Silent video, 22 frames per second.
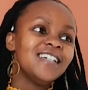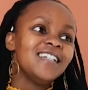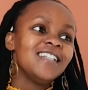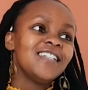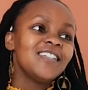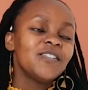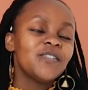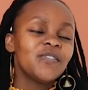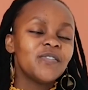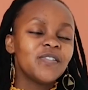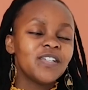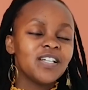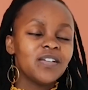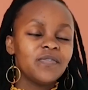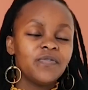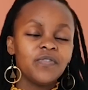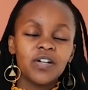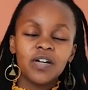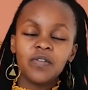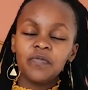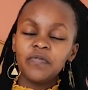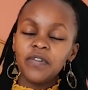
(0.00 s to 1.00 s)
So if
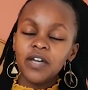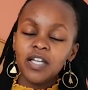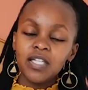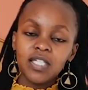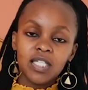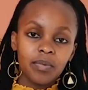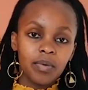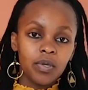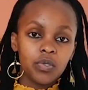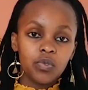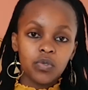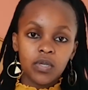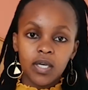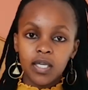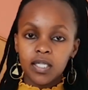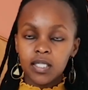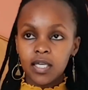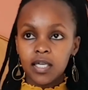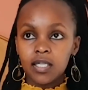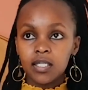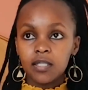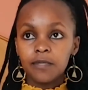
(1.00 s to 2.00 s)
you can find someone to
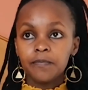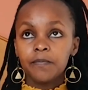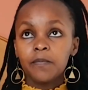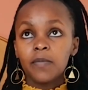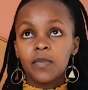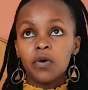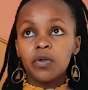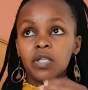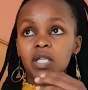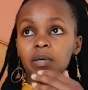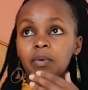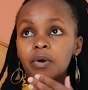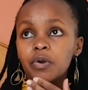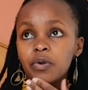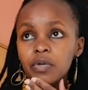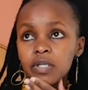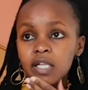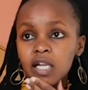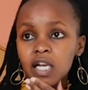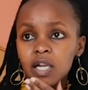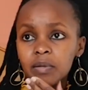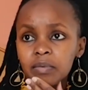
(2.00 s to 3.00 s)
ask us. Or someone
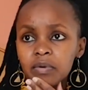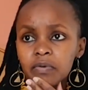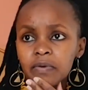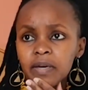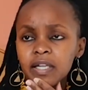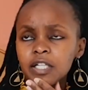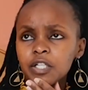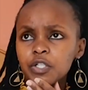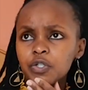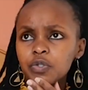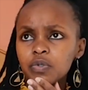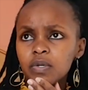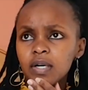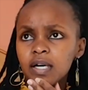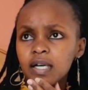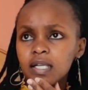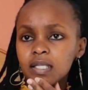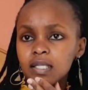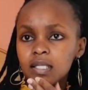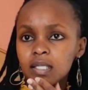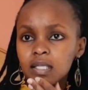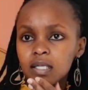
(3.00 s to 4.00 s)
was telling me, why didn't you
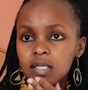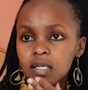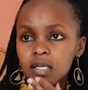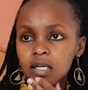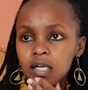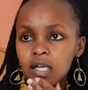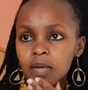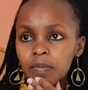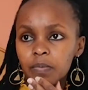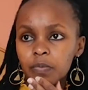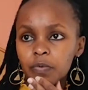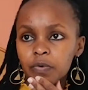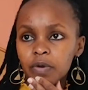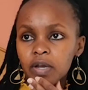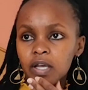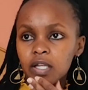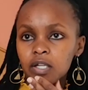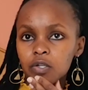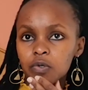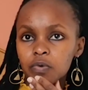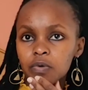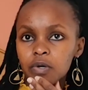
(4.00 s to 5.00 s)
ask
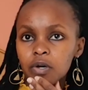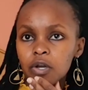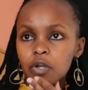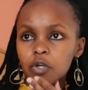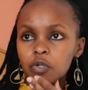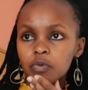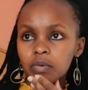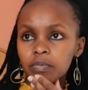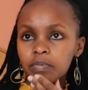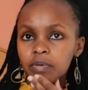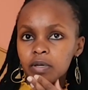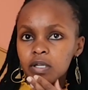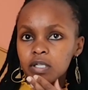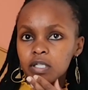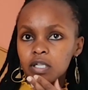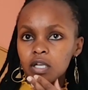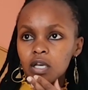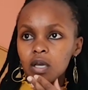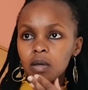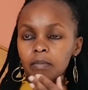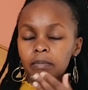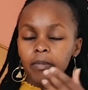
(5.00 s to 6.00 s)
where you were going to be picked?
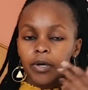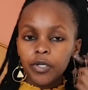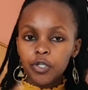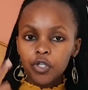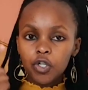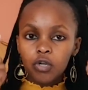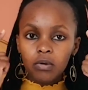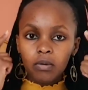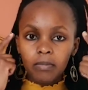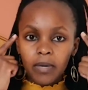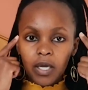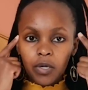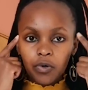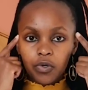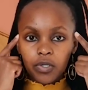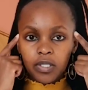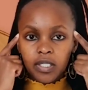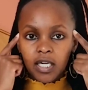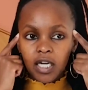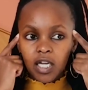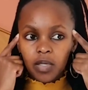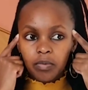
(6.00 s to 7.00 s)
But my mind was
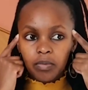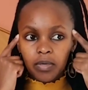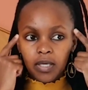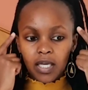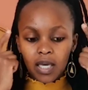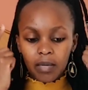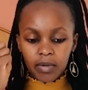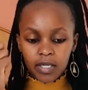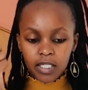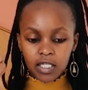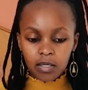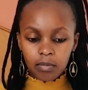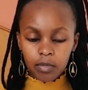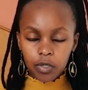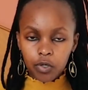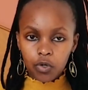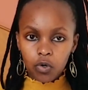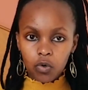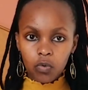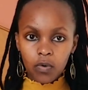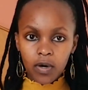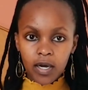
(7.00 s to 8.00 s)
telling me I'm in
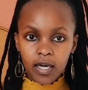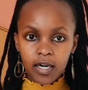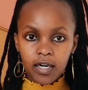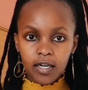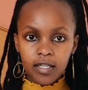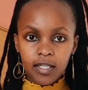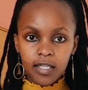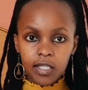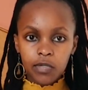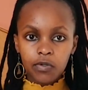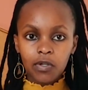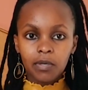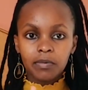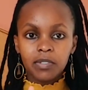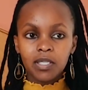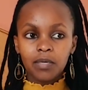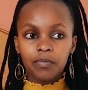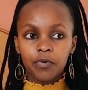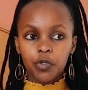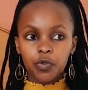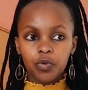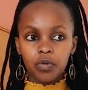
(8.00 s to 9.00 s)
Terminal 1. This is where I'm
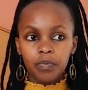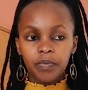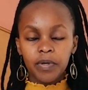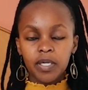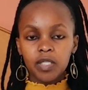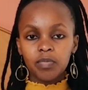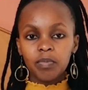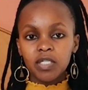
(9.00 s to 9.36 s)
supposed to be picked.